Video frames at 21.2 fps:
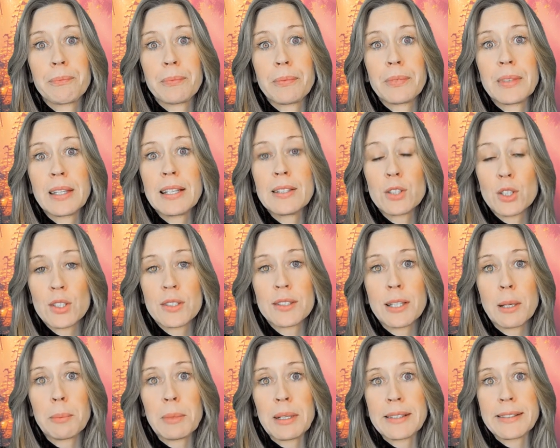these are
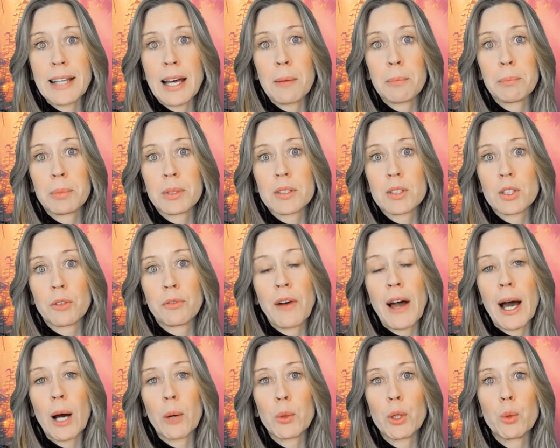some examples of
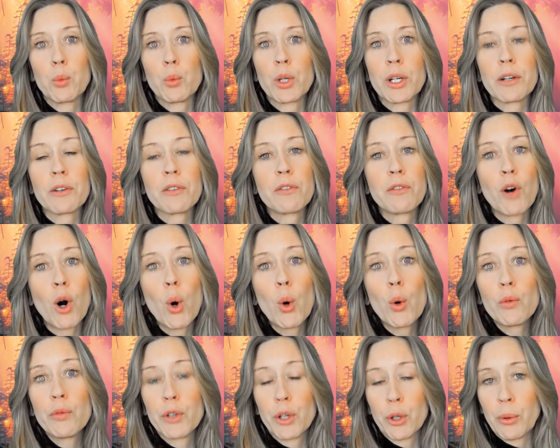how you would
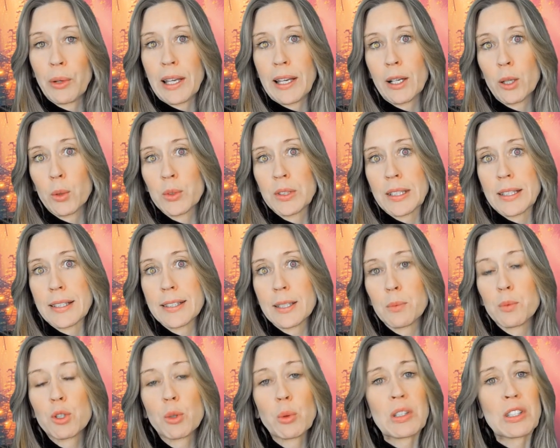evolve your ecosystem.
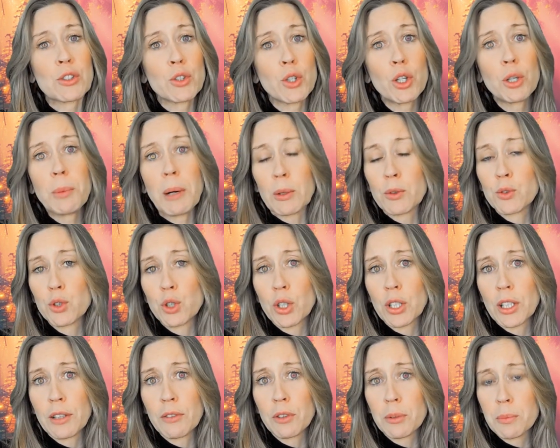So it's not about
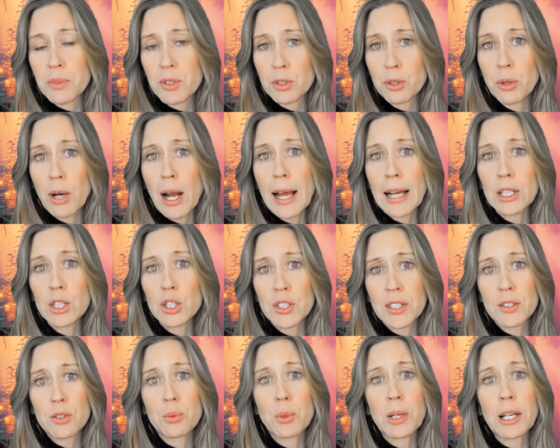starting from scratch.
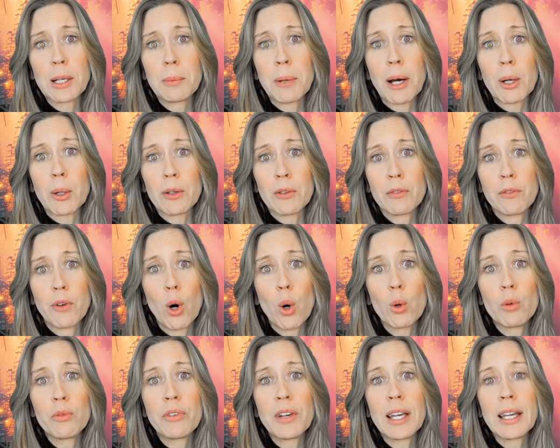It's really about
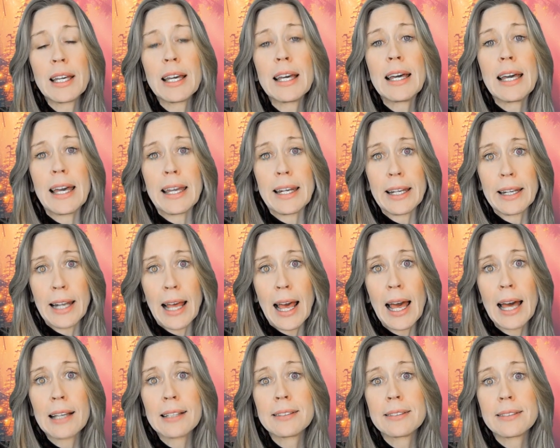evolving and
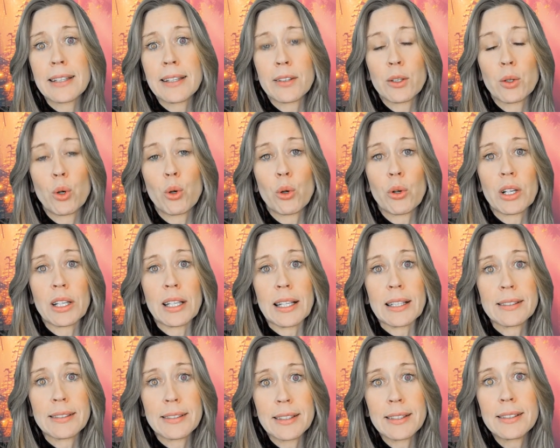enhancing the already
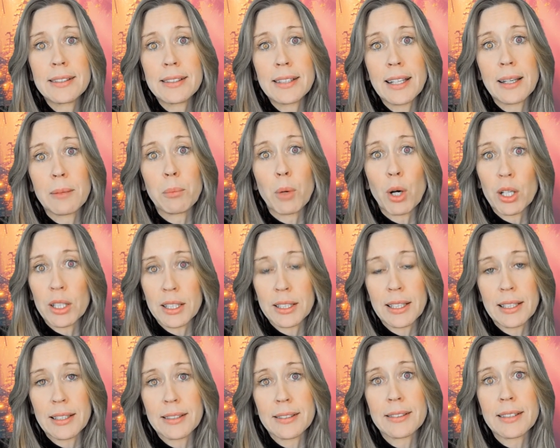existing
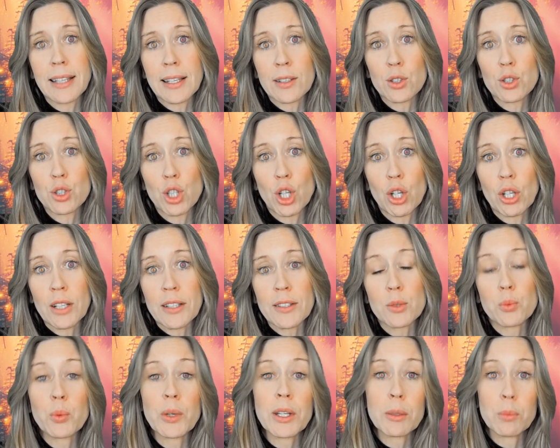marketing and sales journeys
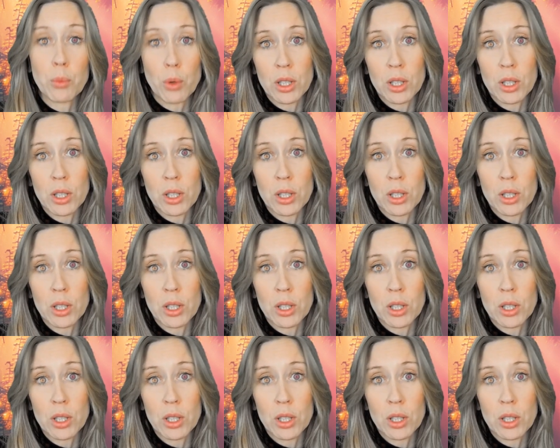with more